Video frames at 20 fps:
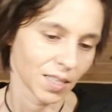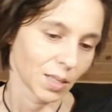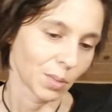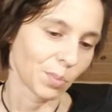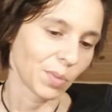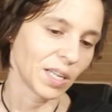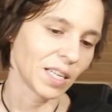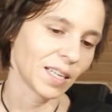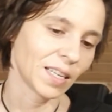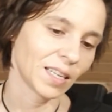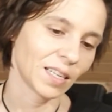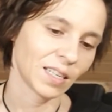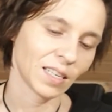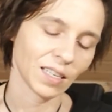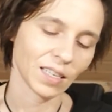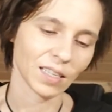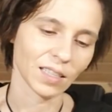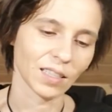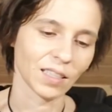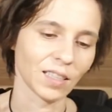Man,
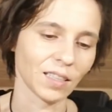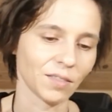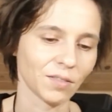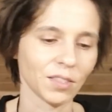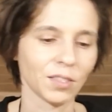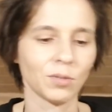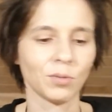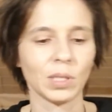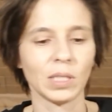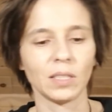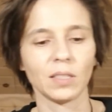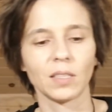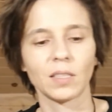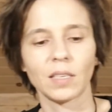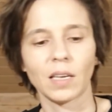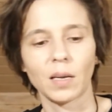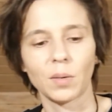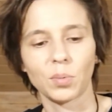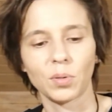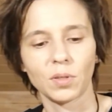I love it when this
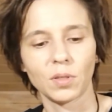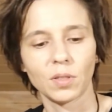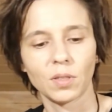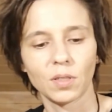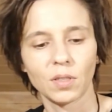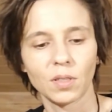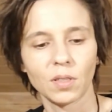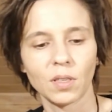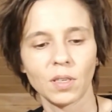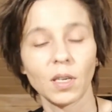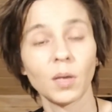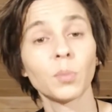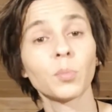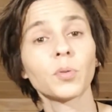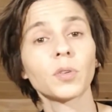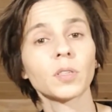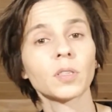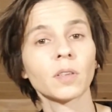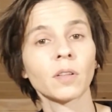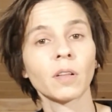happens.
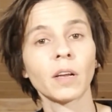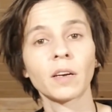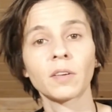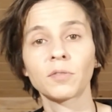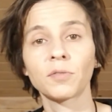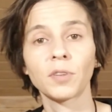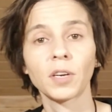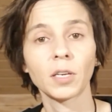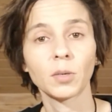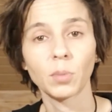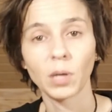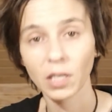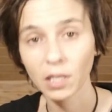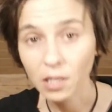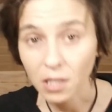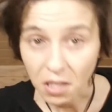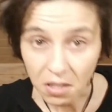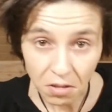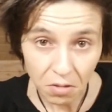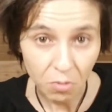Empress clarified by,
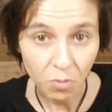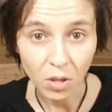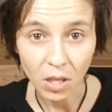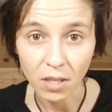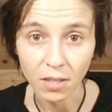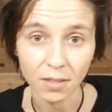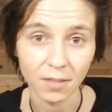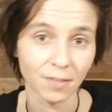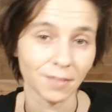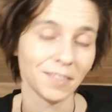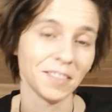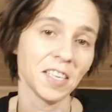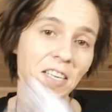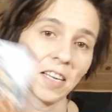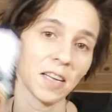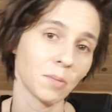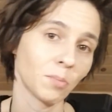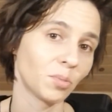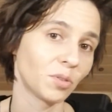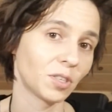guess what? The
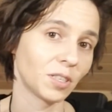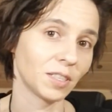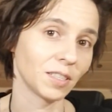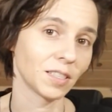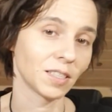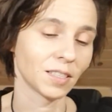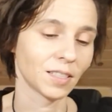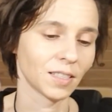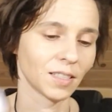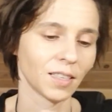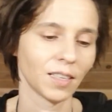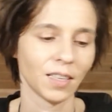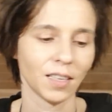Empress.